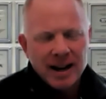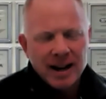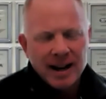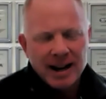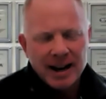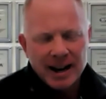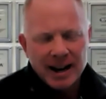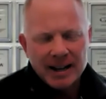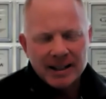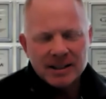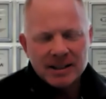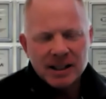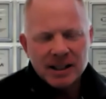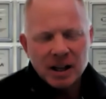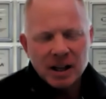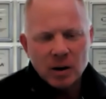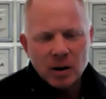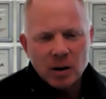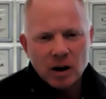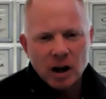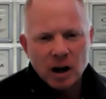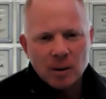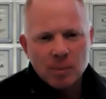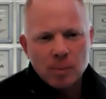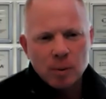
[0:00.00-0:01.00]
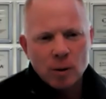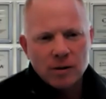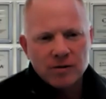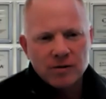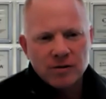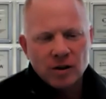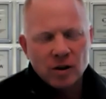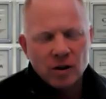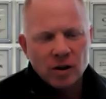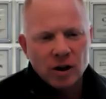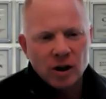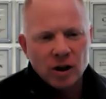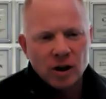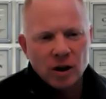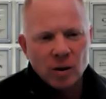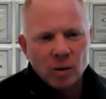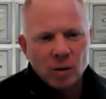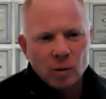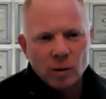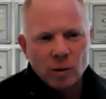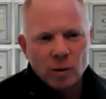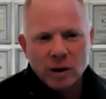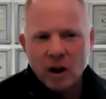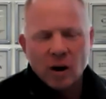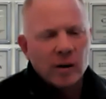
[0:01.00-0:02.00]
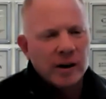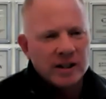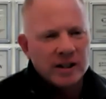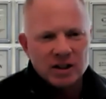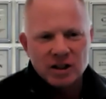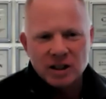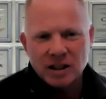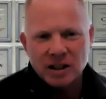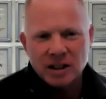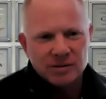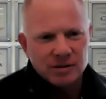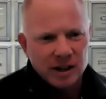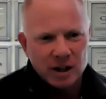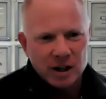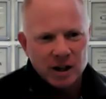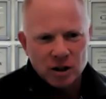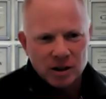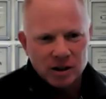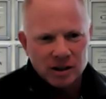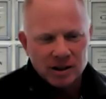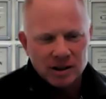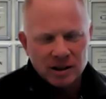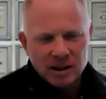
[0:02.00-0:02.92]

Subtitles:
And I can tell you in our portfolio, we already see inflation.